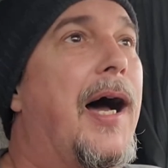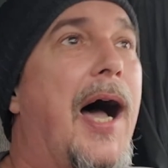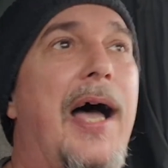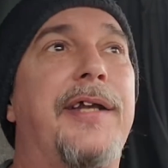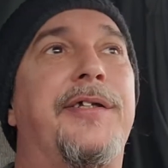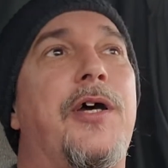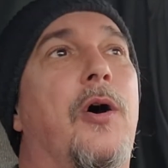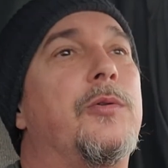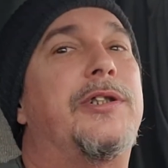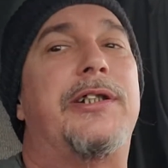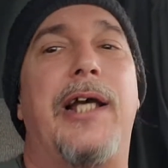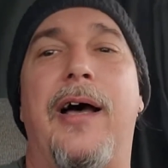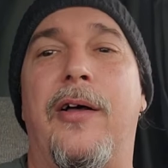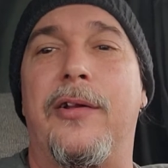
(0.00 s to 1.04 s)
I don't
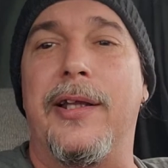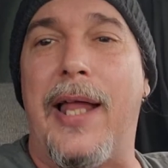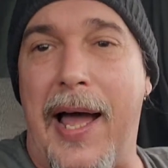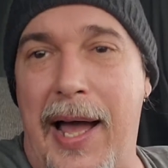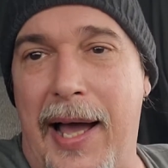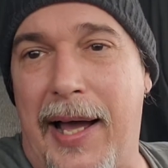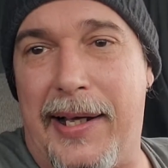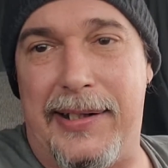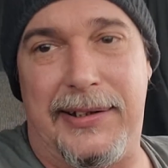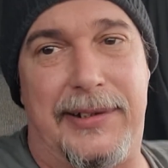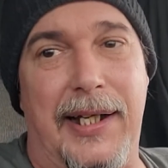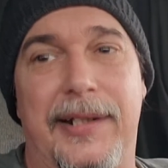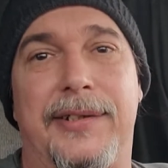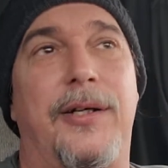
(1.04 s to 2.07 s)
tell
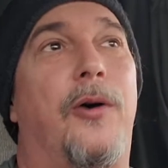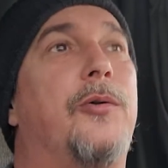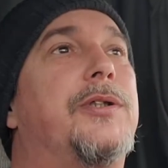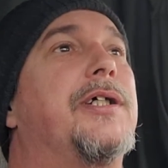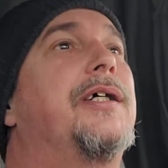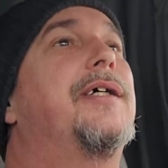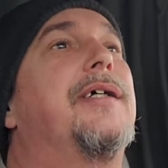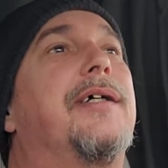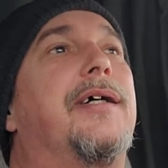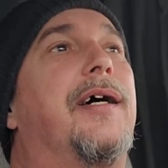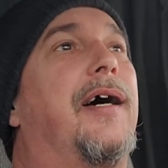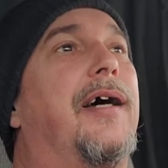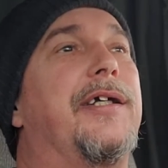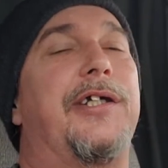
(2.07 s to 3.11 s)
lies, I don't
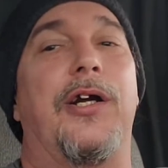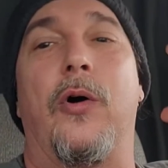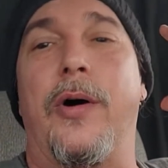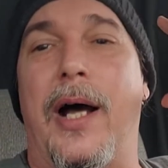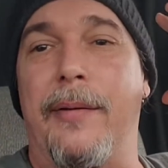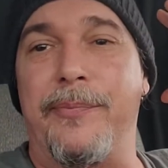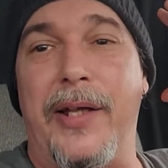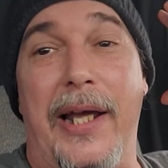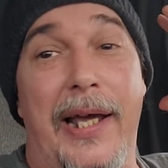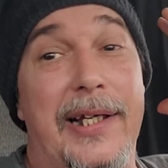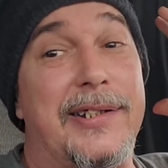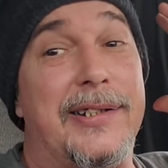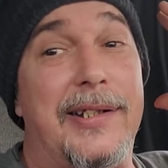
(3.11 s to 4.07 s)
you know, it